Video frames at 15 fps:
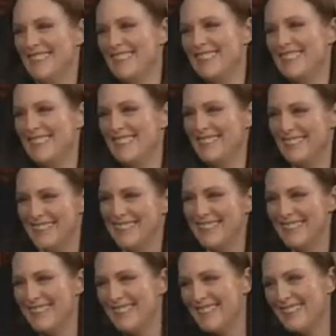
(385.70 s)
Right.
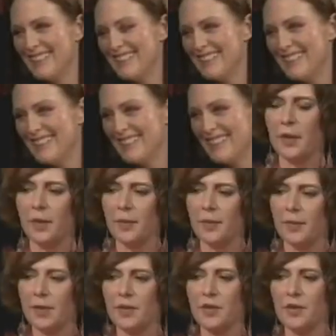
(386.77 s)
So
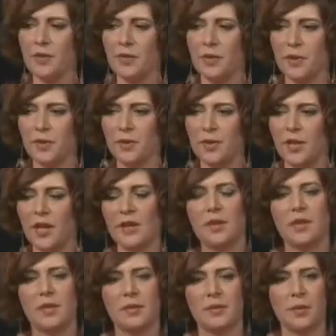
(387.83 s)
you've
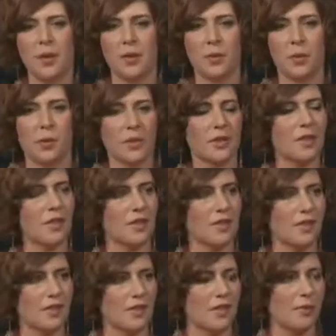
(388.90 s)
done award
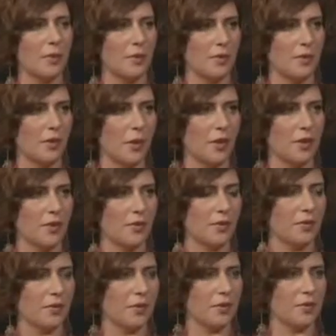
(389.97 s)
season stuff before.
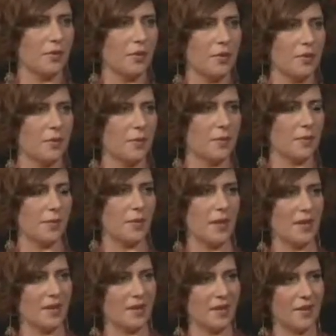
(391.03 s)
You've
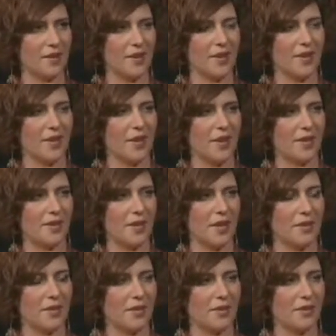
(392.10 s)
been a
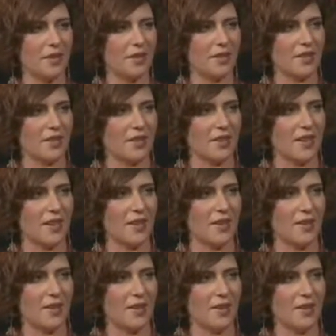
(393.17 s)
veteran of this,
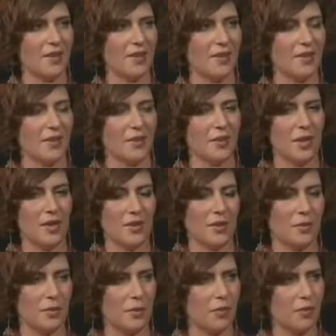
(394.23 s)
and
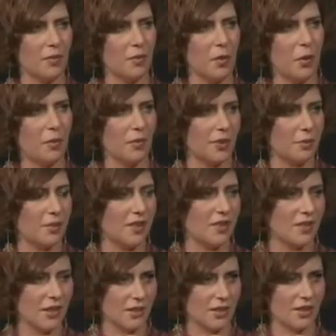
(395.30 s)
you hold some
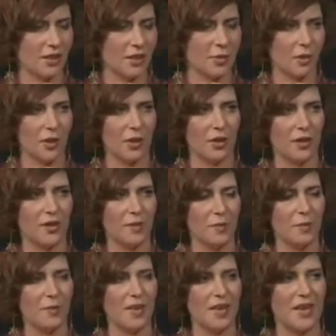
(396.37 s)
distinctions, as we heard,
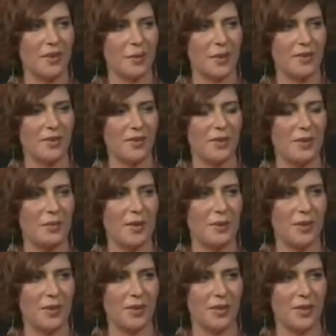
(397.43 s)
of being one of the few
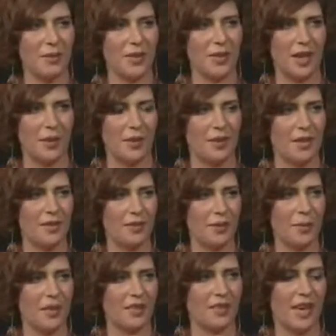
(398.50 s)
people to be nominated for
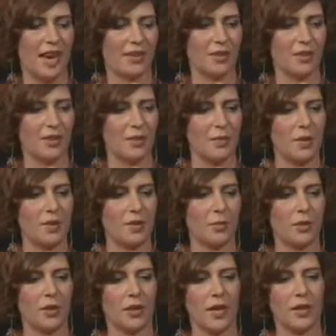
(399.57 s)
Best Actress and Best Supporting